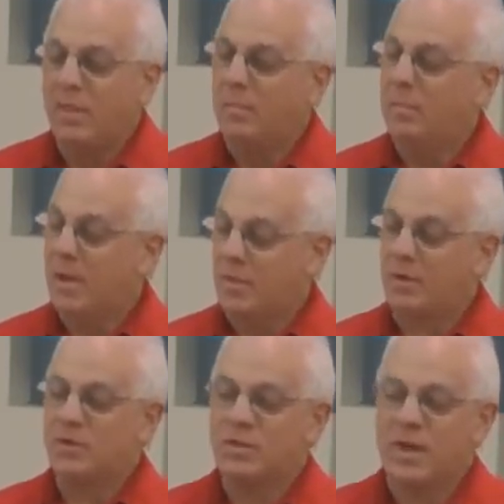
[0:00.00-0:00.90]
the
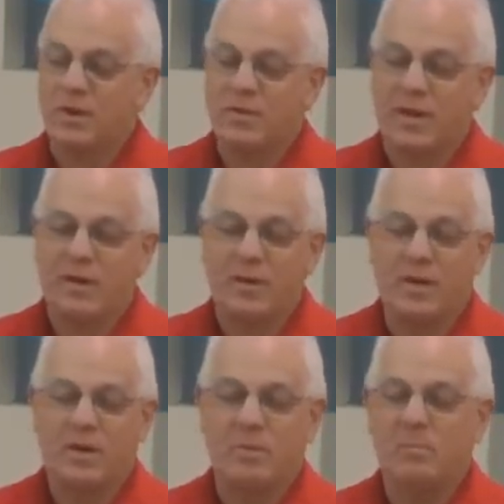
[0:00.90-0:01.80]
mothers that are, that are
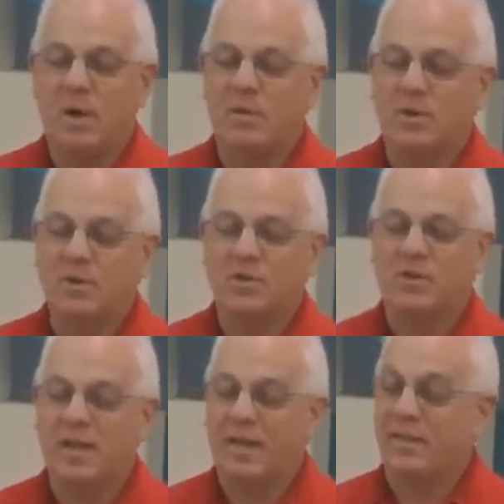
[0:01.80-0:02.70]
here, the
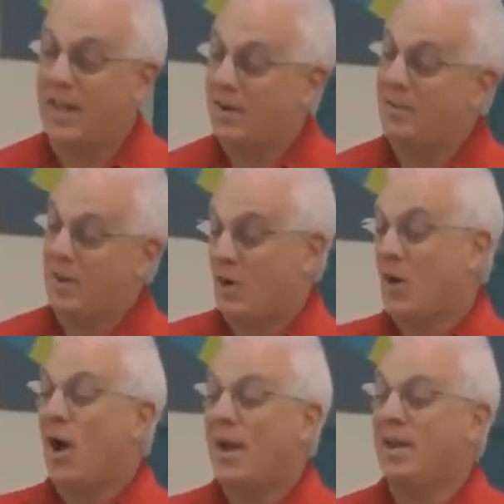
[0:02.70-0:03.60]
mothers that, that, that
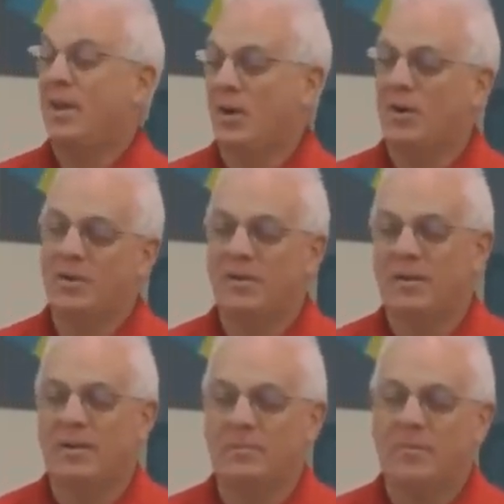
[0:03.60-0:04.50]
are not here,
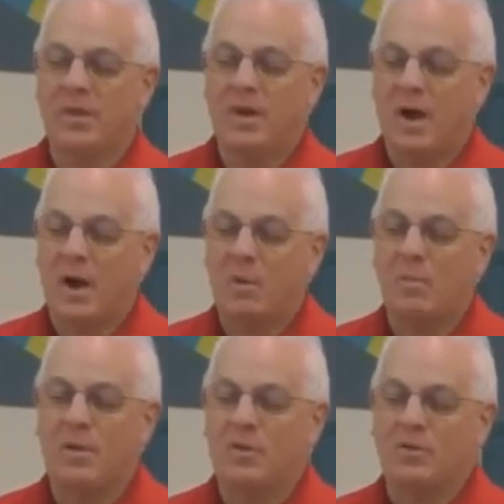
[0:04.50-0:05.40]
um, our
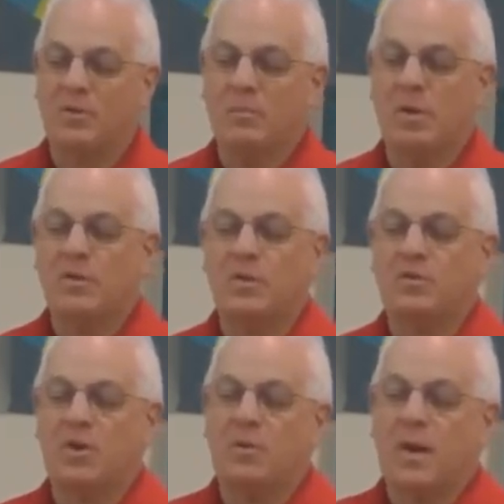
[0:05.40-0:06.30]
mothers, the
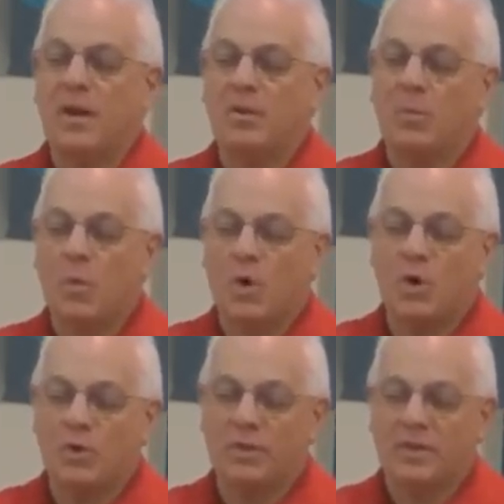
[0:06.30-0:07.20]
mothers around the
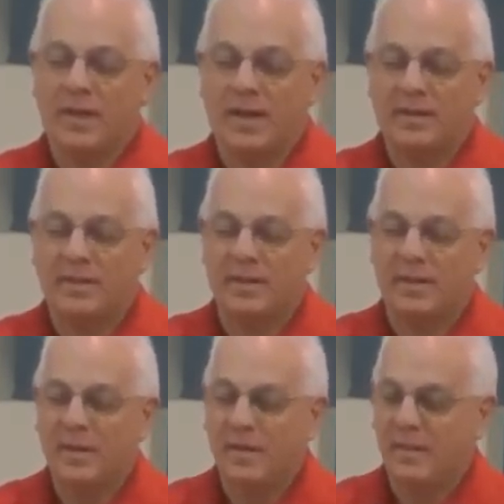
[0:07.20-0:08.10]
world that,
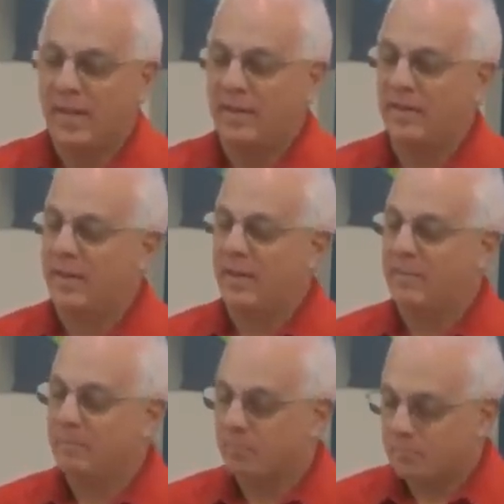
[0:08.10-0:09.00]
uh, that, that,